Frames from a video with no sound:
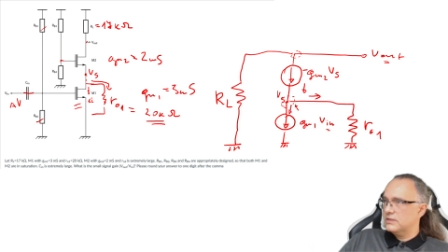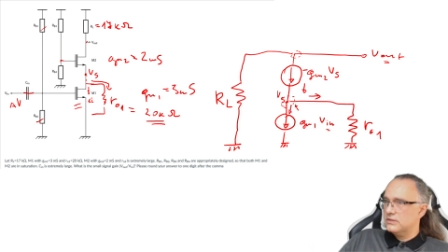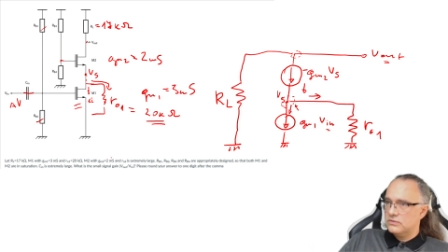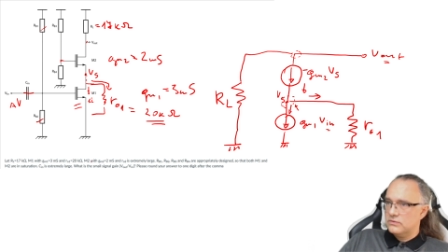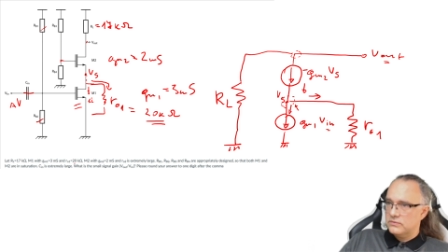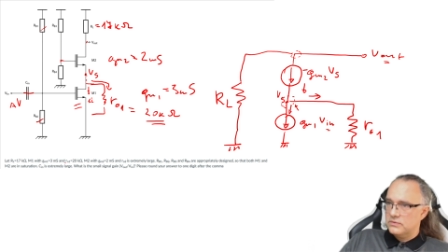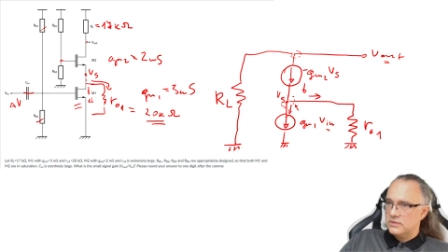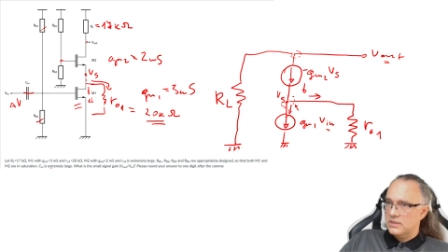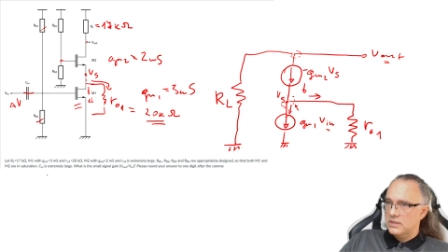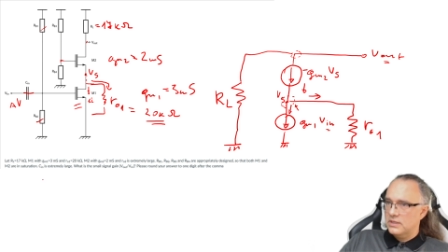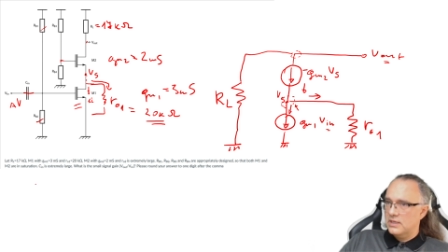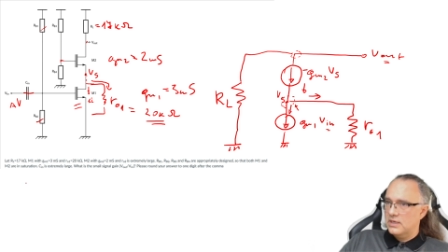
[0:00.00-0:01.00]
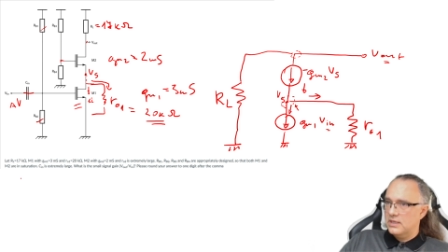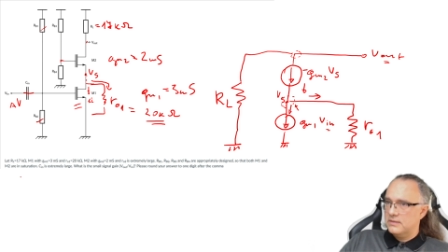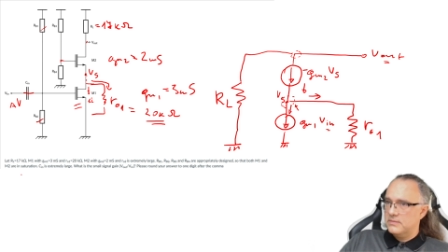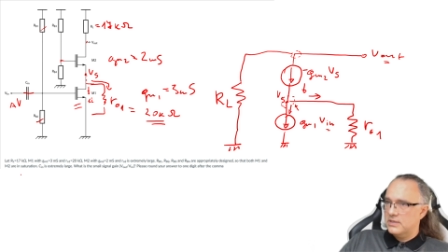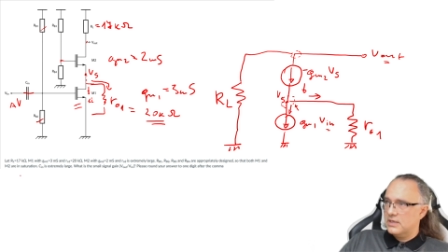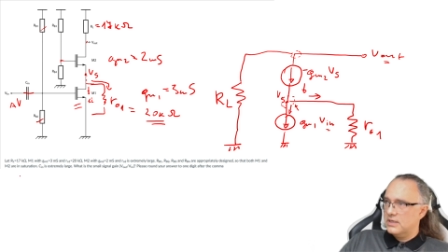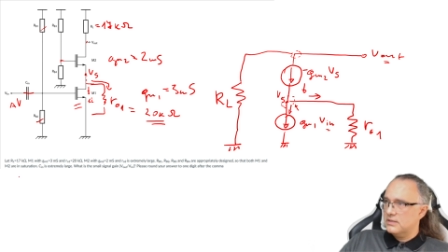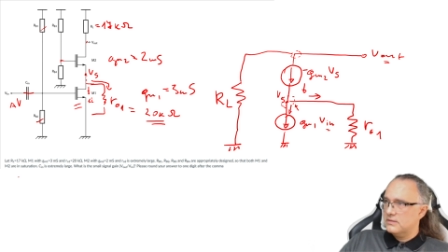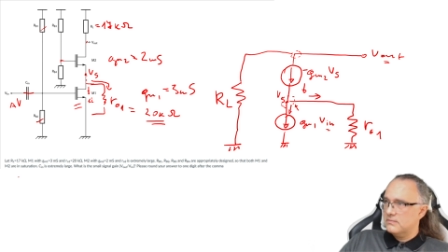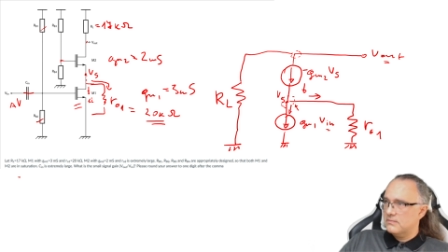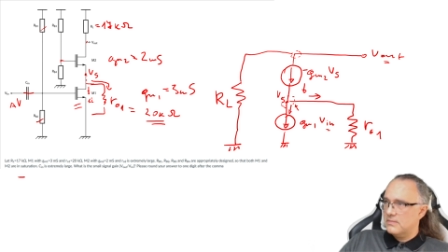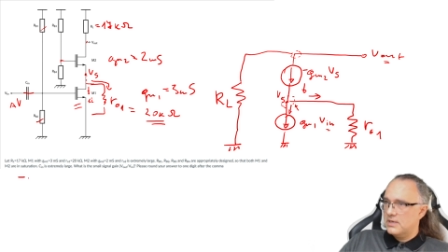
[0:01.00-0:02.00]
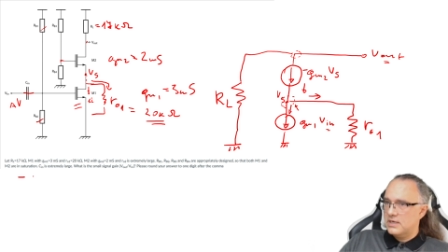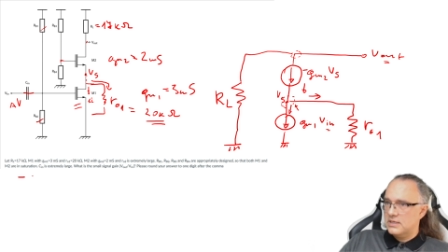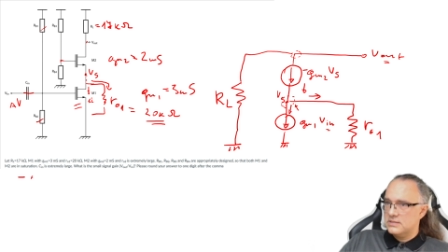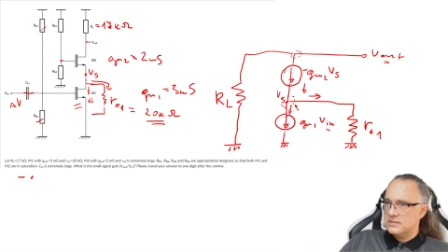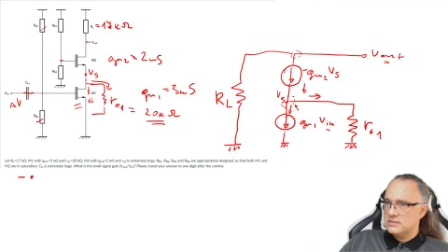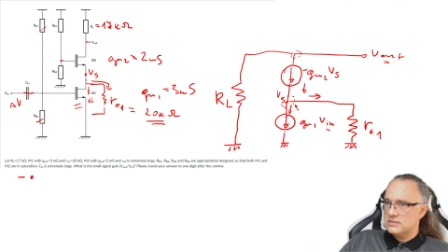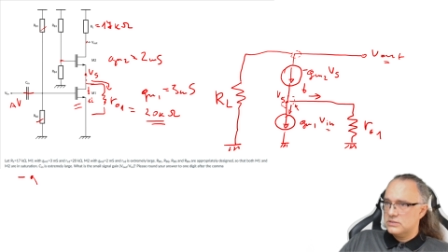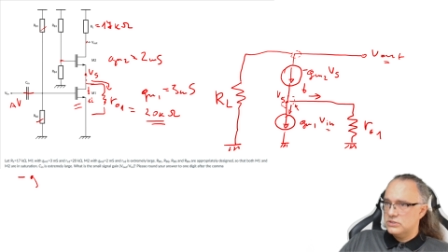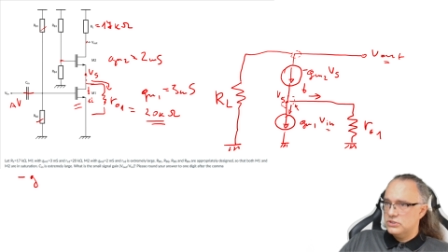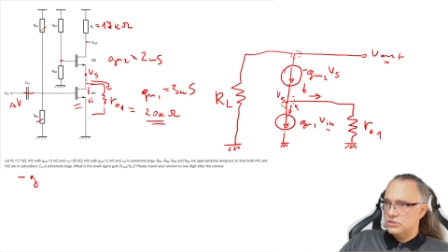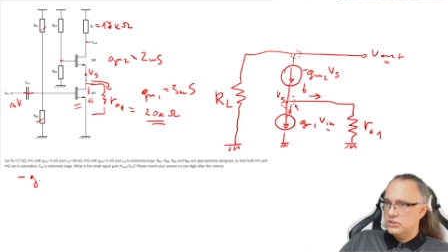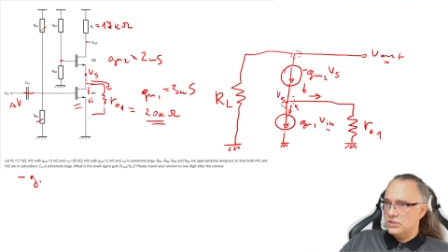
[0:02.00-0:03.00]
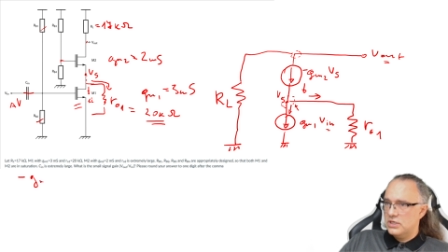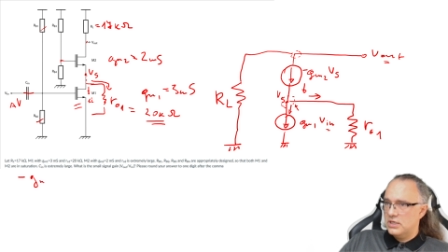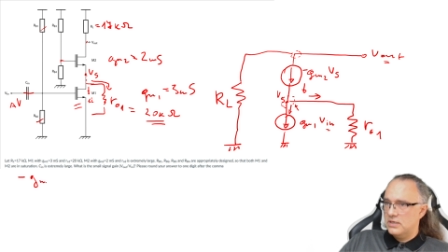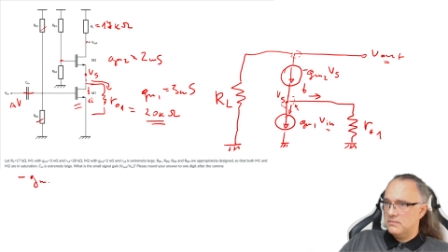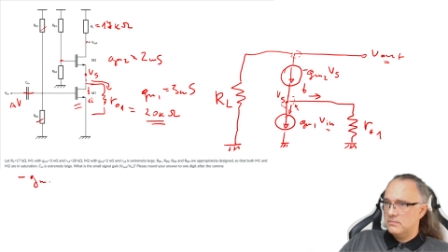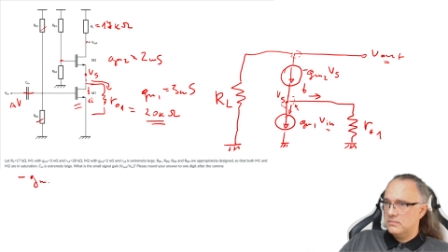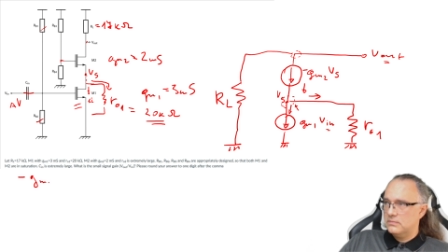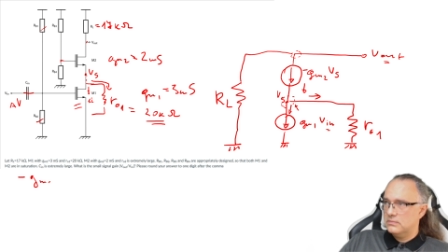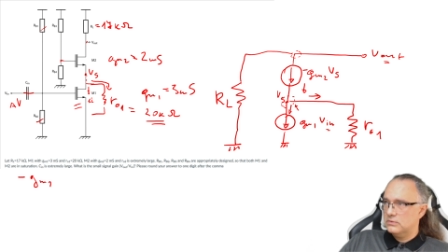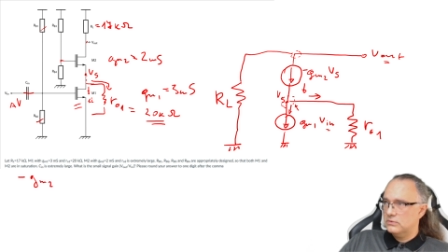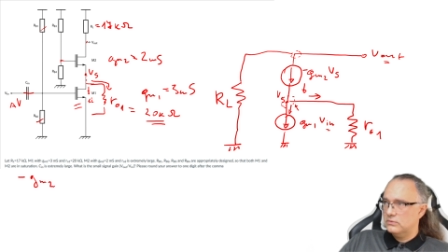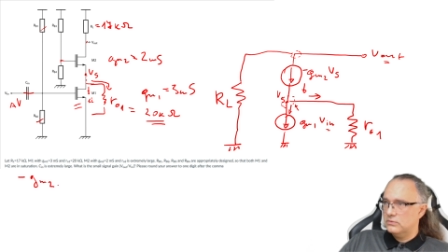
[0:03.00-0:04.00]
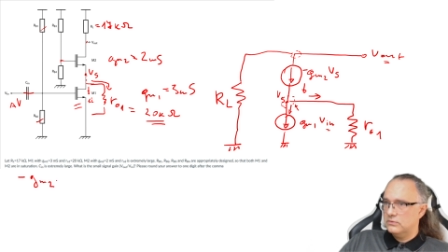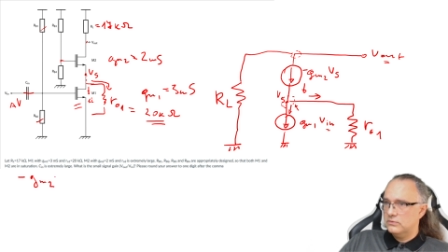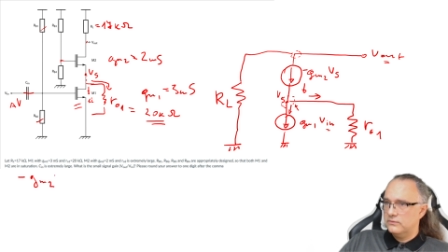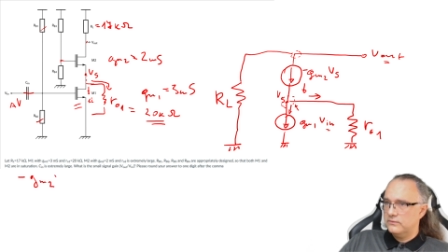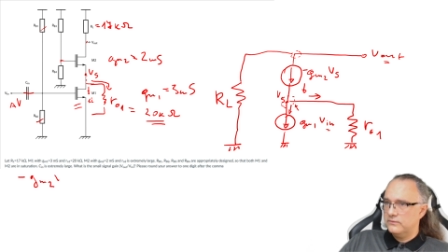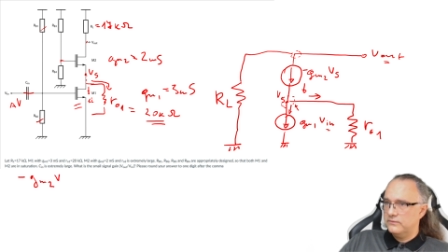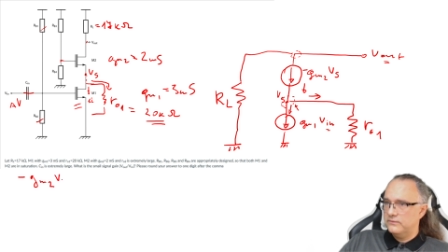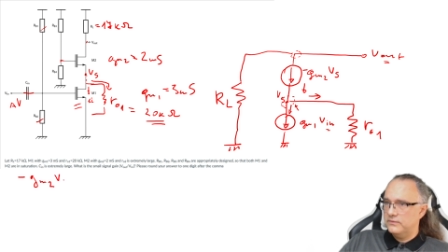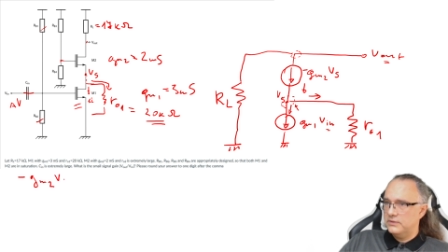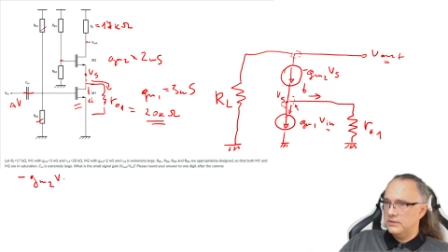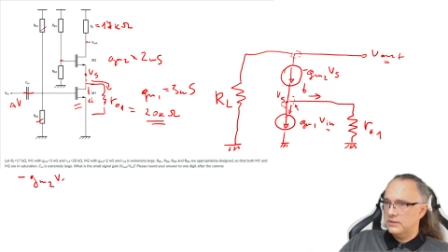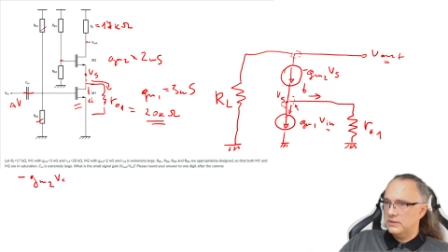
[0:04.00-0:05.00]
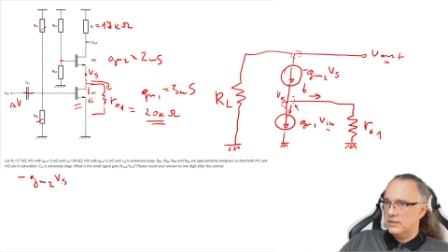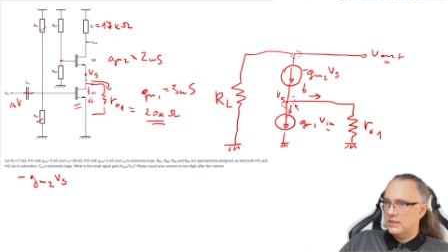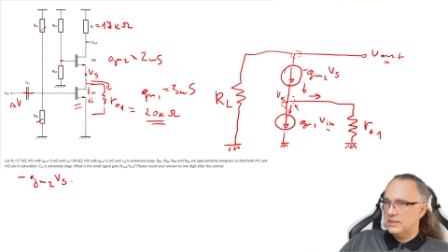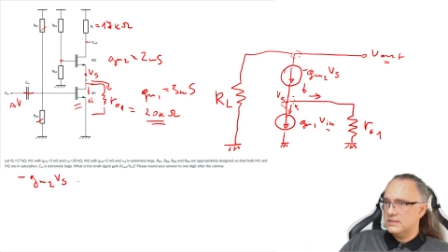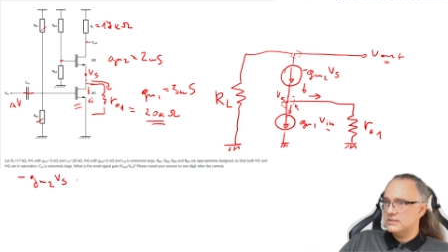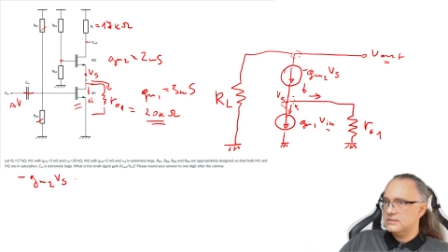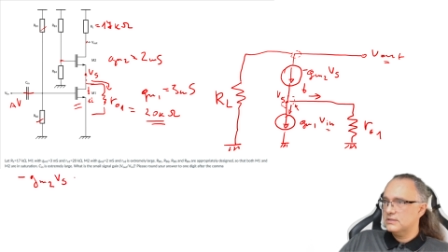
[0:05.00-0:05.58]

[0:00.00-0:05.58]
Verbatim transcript: So let me write minus Gm2Vs